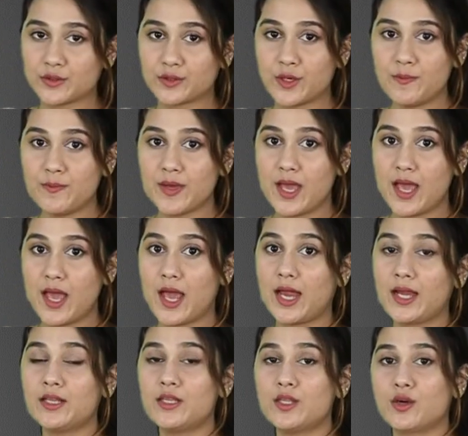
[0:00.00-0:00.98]
group
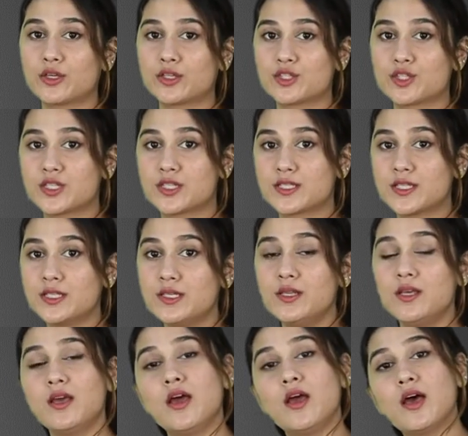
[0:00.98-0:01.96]
and the oranges in
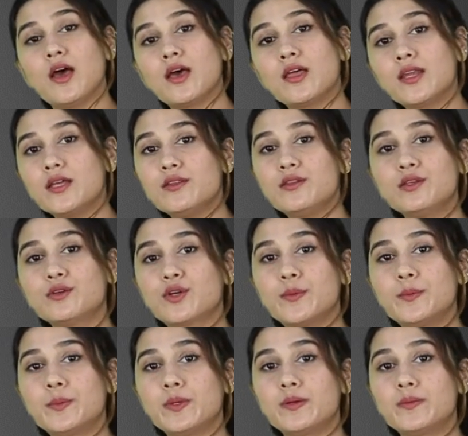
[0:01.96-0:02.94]
another
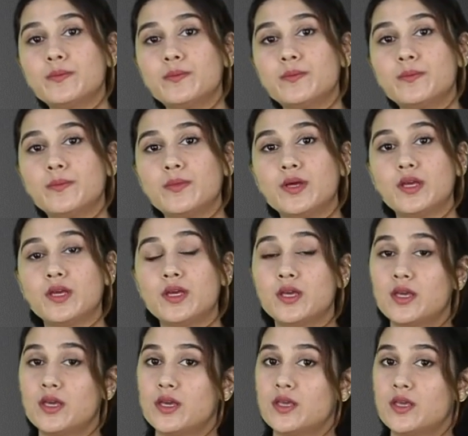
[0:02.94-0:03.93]
group.
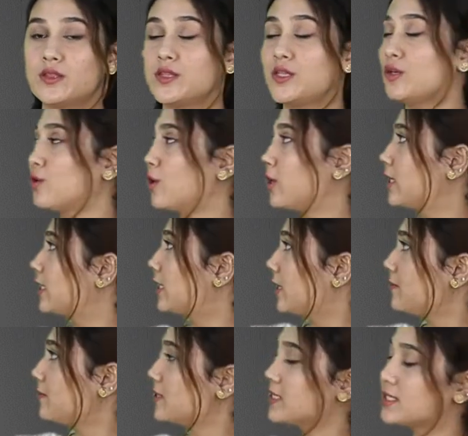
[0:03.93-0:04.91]
They're all
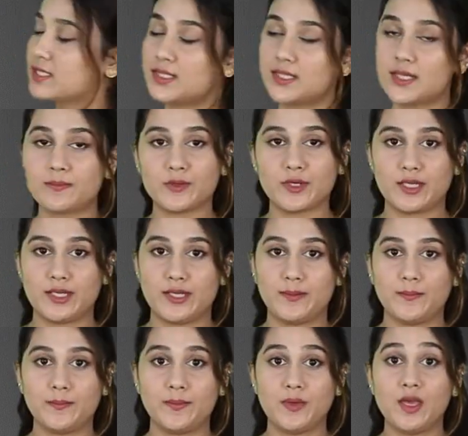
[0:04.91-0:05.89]
kept separately.
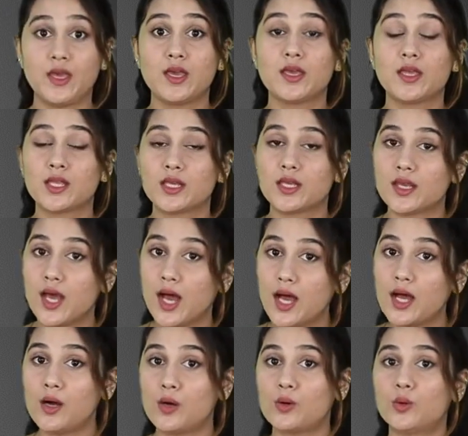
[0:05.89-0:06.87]

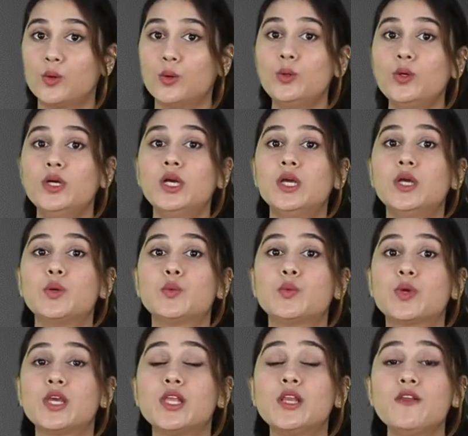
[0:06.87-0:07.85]
Now
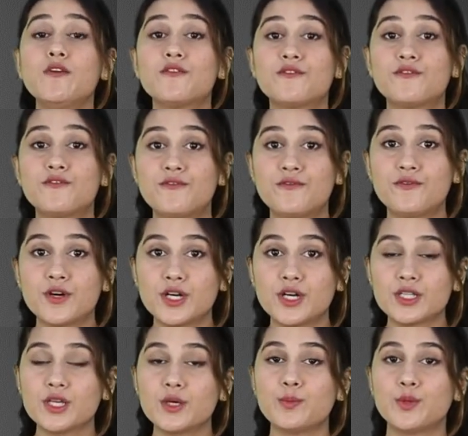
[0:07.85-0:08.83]
we'll
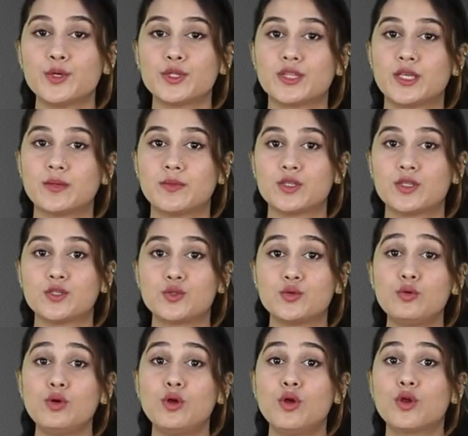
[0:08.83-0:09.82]
further put them
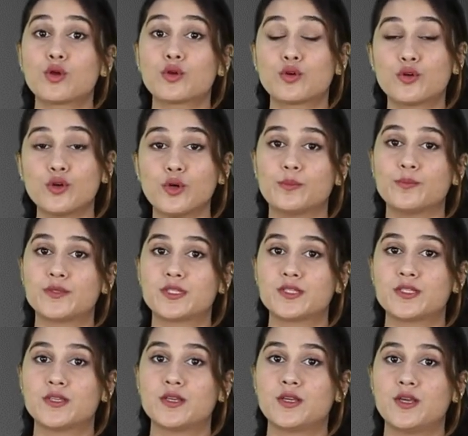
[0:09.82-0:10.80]
into
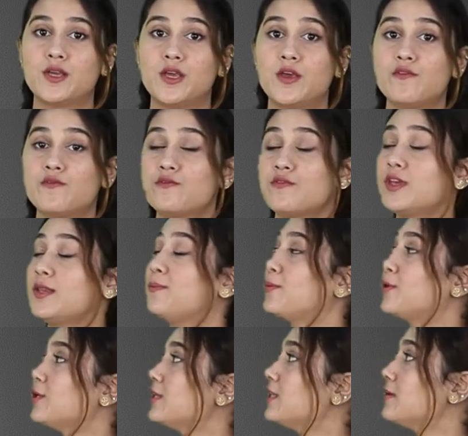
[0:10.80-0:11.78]
groups. We'll
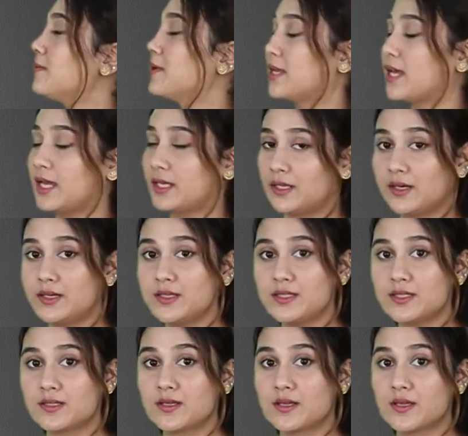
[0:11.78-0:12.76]
put the
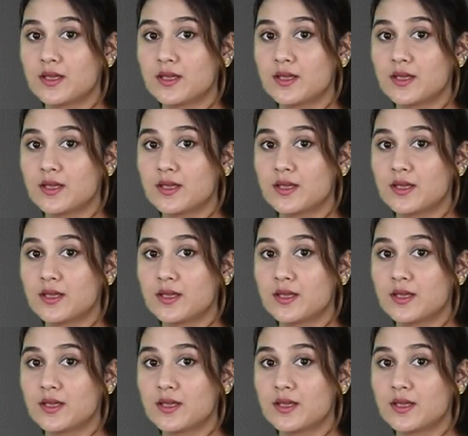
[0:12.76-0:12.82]
bananas